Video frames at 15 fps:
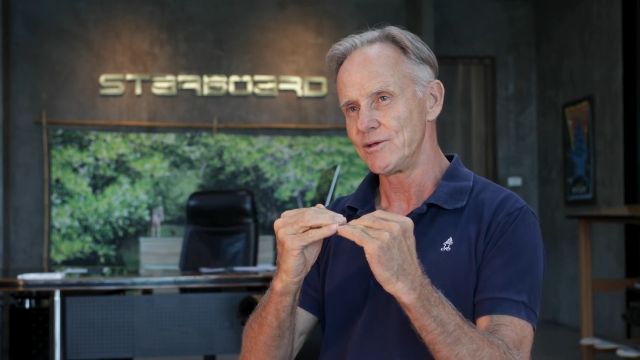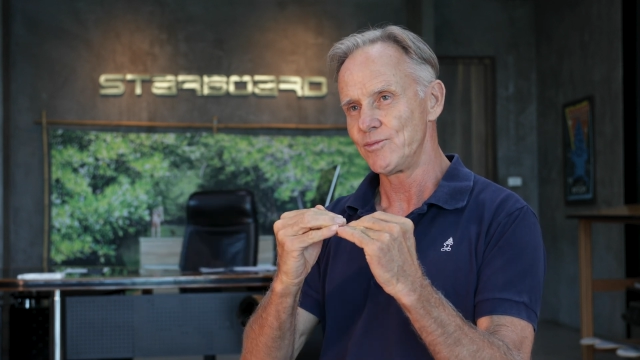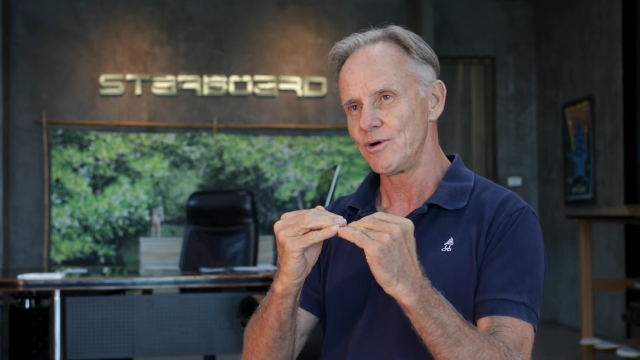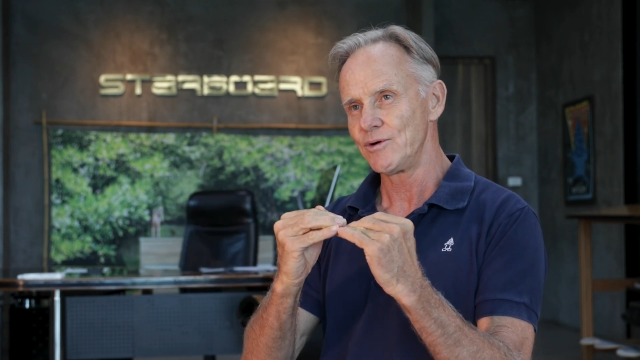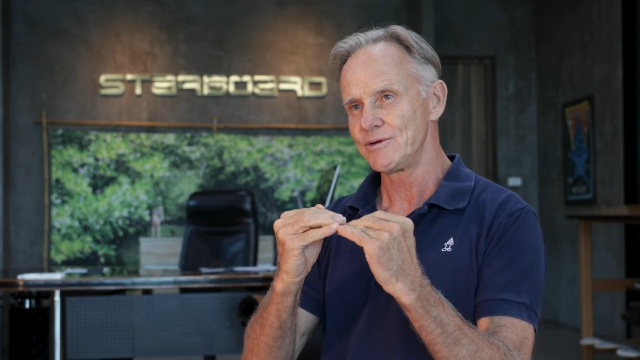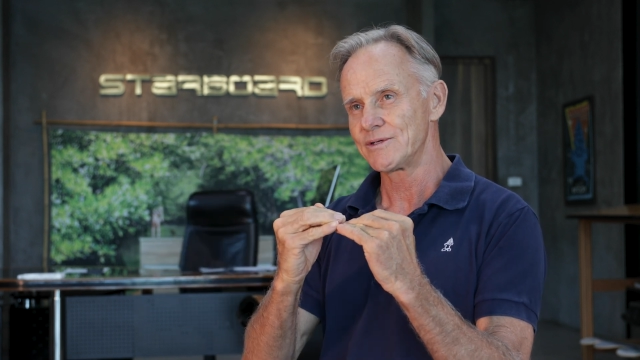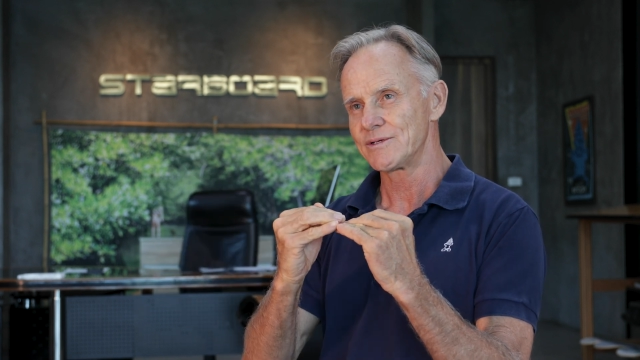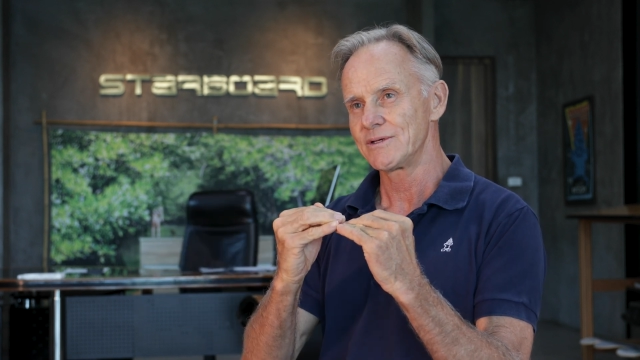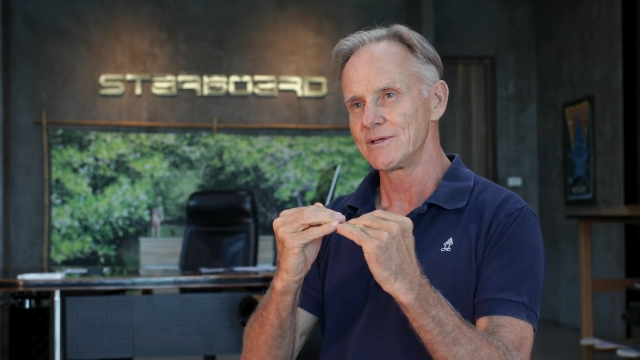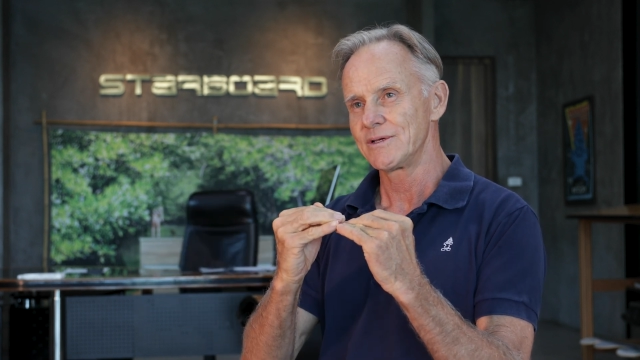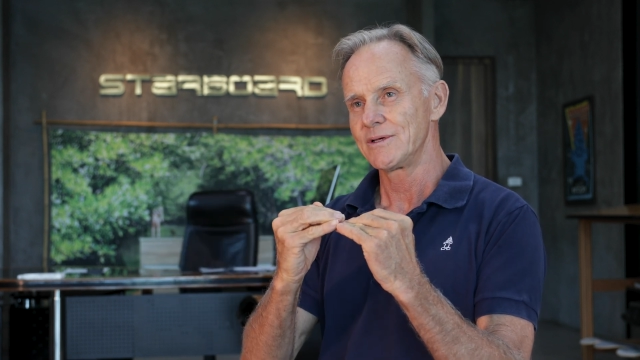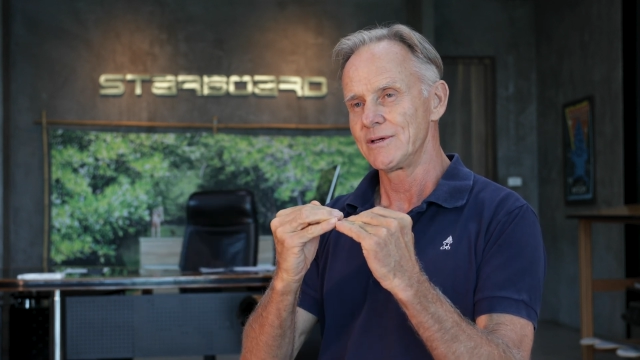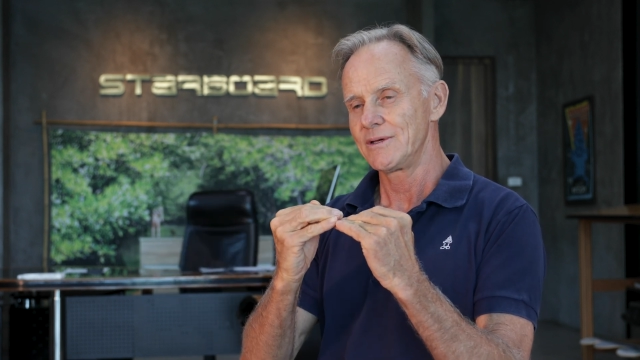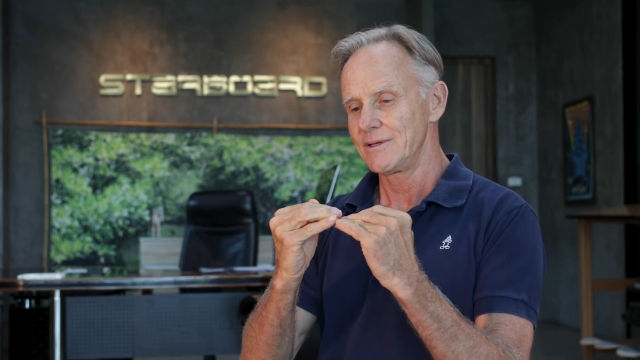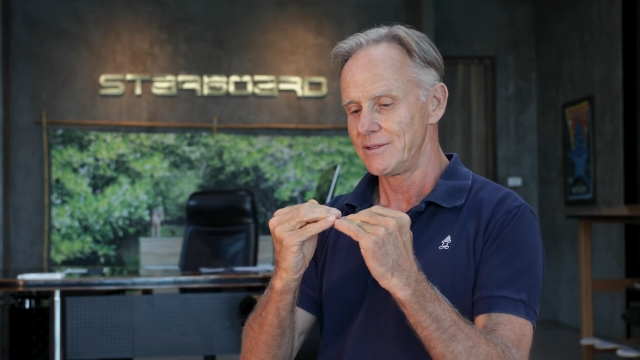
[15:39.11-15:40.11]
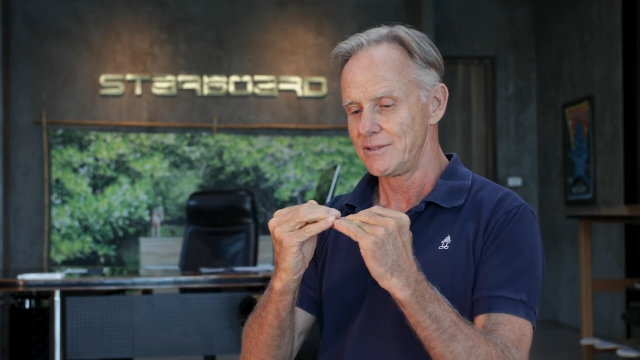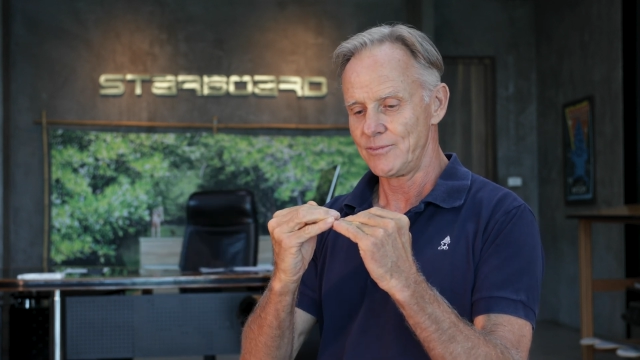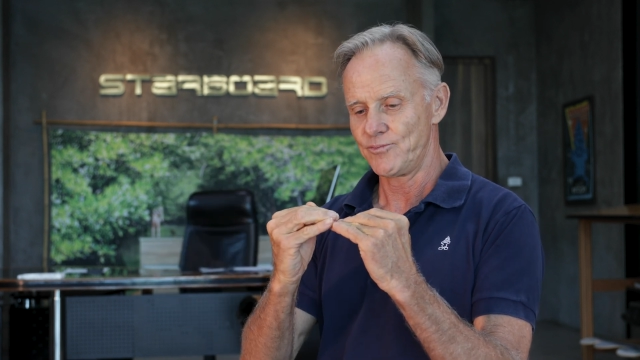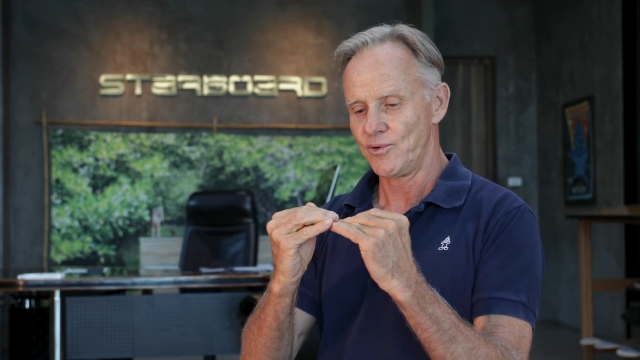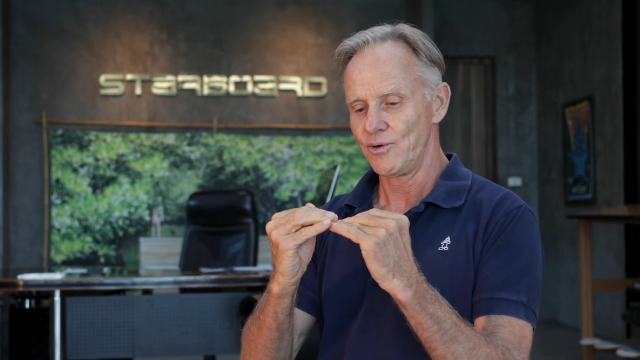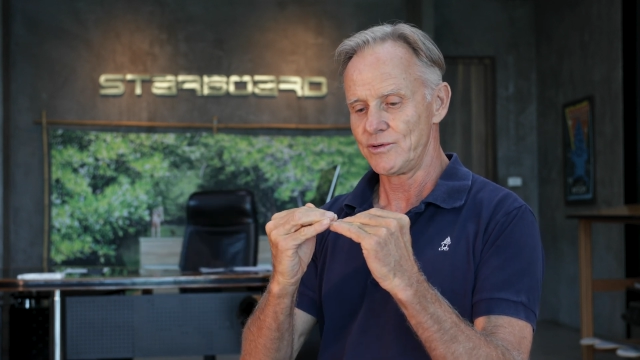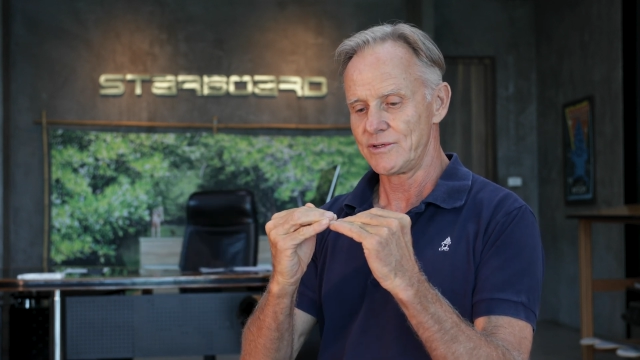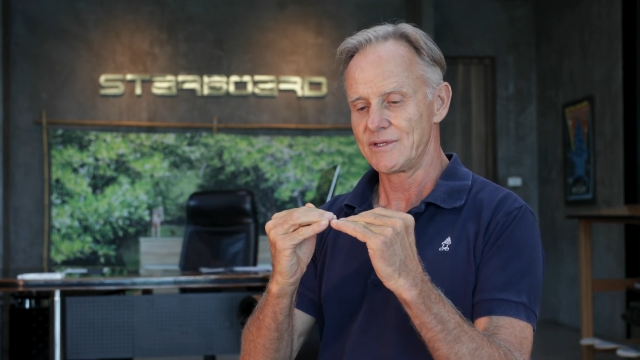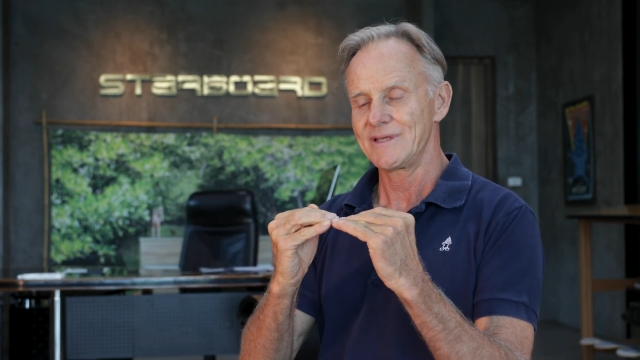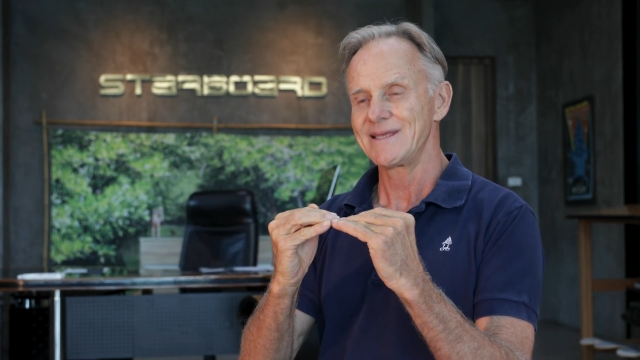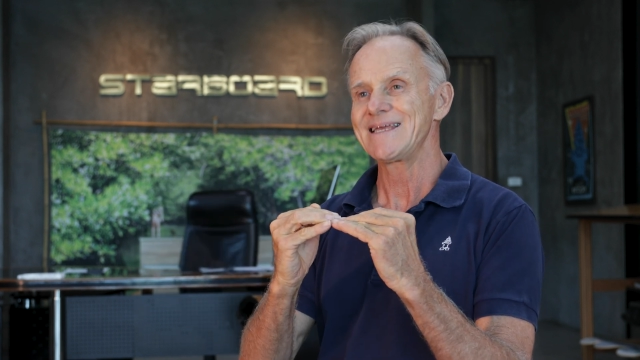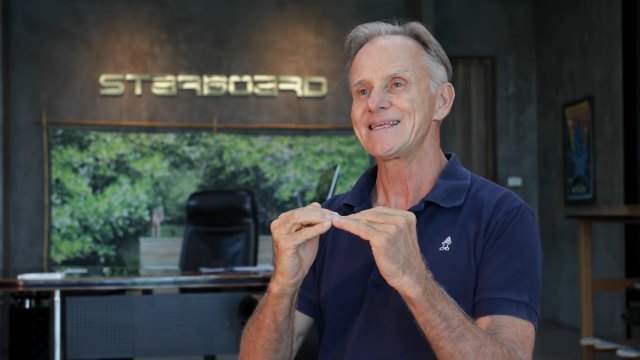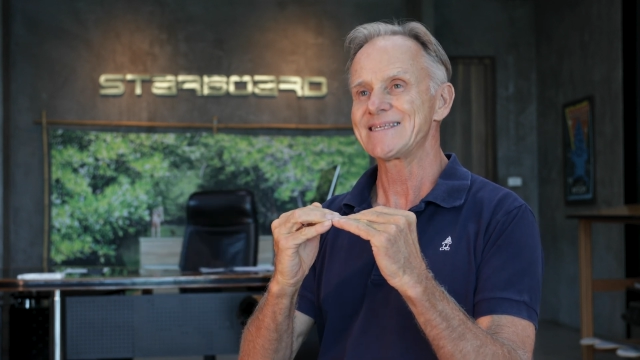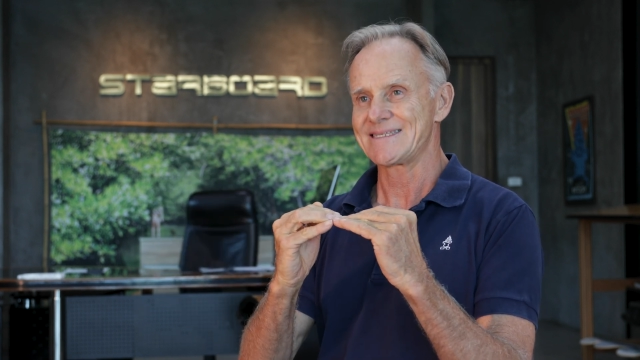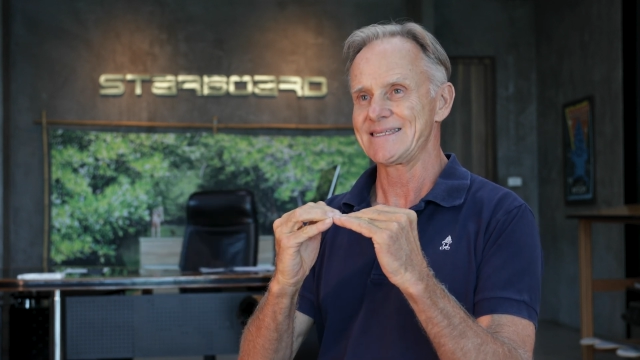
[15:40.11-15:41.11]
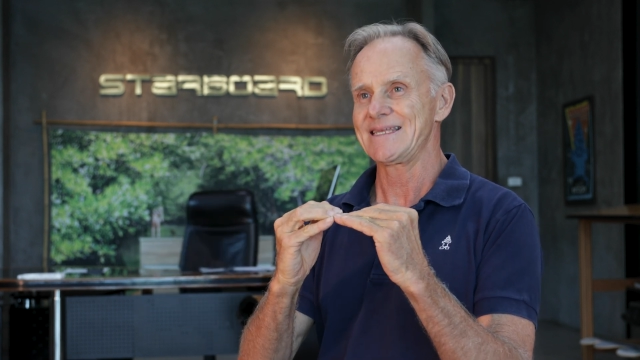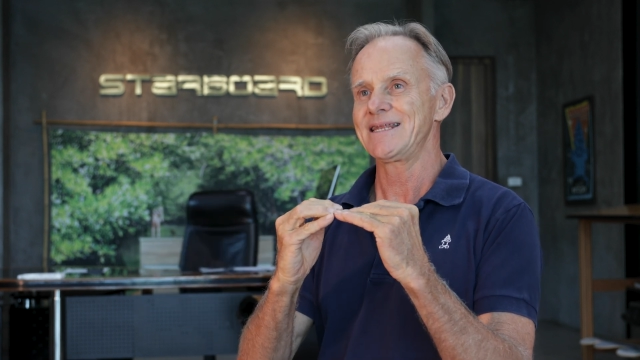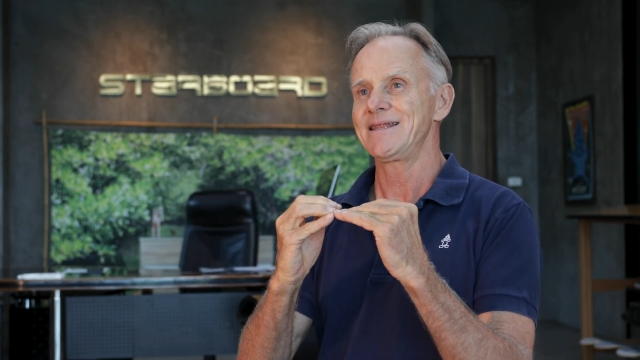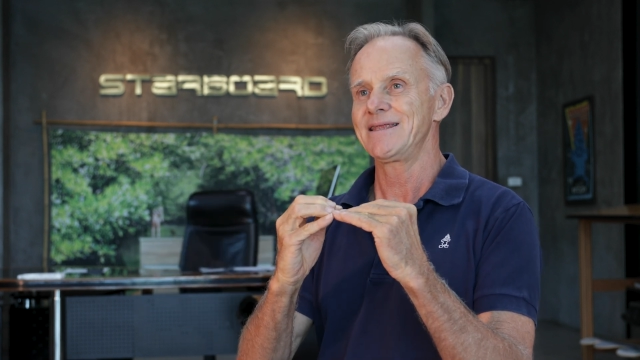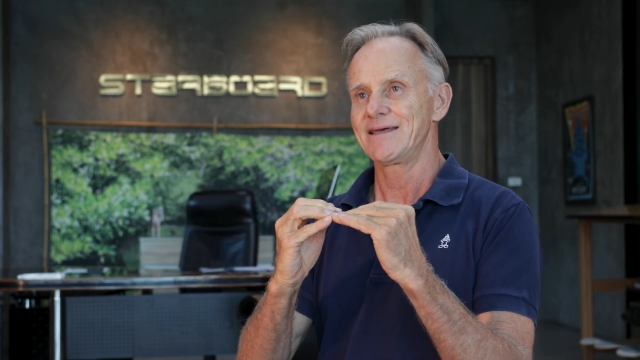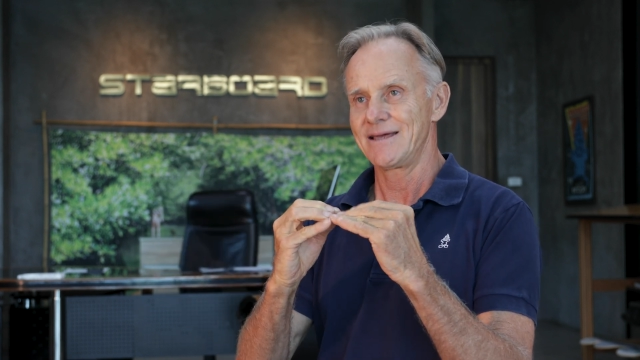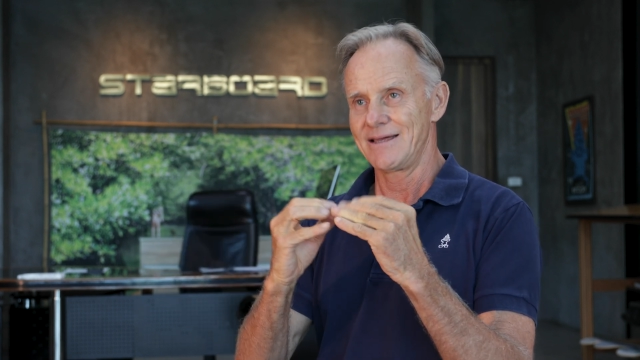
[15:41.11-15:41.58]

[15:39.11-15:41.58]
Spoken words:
boat is still